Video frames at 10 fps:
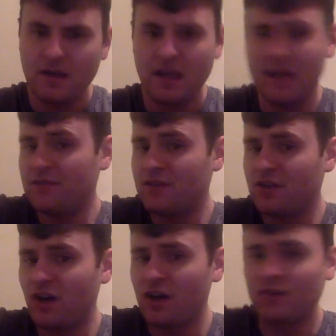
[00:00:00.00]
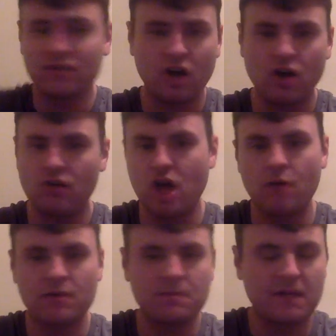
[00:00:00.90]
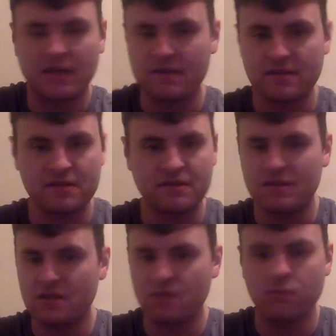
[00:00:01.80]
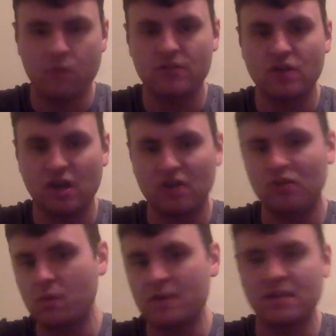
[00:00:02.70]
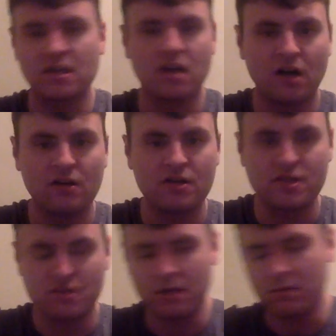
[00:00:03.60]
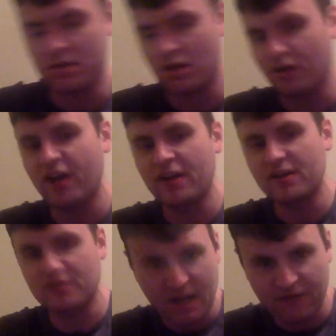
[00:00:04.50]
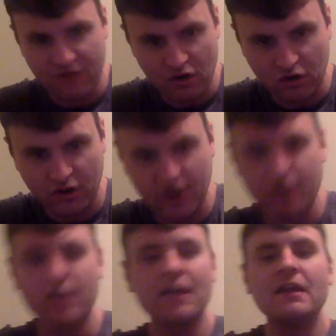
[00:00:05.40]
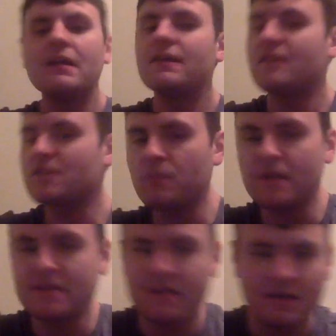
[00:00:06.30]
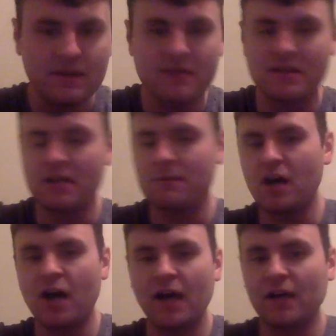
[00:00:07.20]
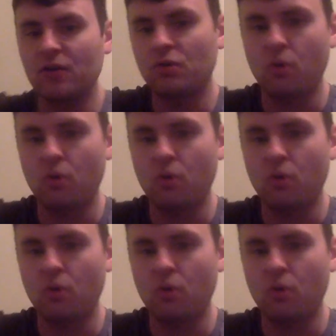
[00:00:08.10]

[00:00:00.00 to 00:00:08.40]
And even Darnold's always been inconsistent. This is what Darnold was in college. This is what he was early on in his NFL career. This is what he's going to be. He's going to be a hot and cold